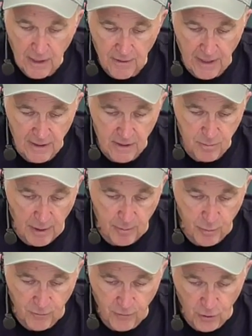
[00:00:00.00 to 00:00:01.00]
That is my
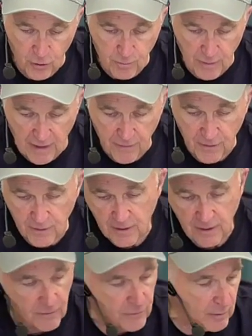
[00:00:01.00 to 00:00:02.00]
preferred method
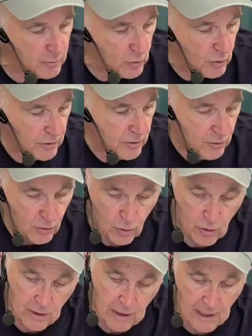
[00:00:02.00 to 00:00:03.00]
if I'm going to do
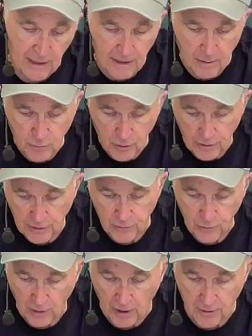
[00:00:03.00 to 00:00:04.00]
it. I am good at
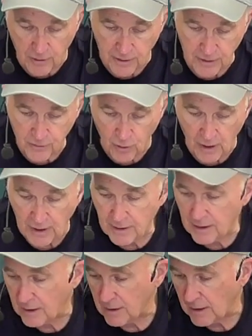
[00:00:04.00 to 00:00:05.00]
soldering, so I
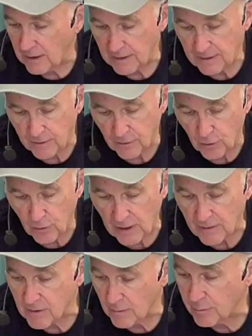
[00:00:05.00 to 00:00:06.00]
can do
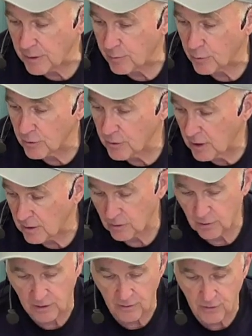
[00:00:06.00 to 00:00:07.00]
that. Some people are not
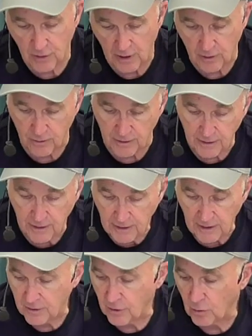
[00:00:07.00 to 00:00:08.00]
good at soldering
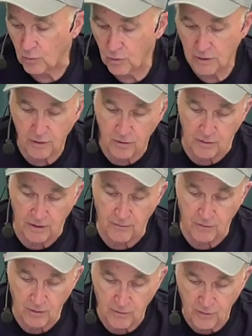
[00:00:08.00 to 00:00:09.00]
and don't want to
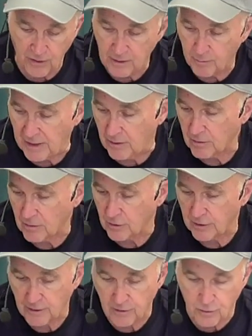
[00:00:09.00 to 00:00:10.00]
even think about
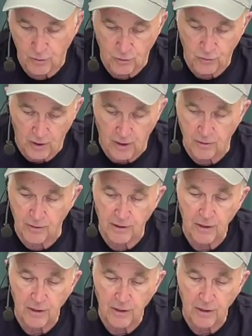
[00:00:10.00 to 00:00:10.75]
learning to do soldering.